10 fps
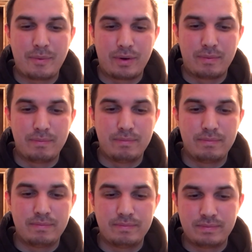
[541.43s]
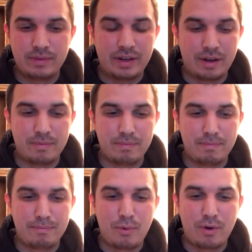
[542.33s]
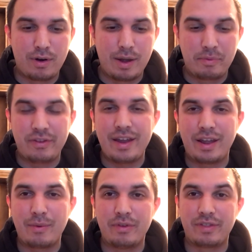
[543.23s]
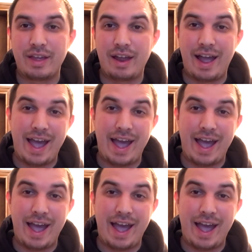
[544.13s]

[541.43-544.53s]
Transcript: were, more upsetting was that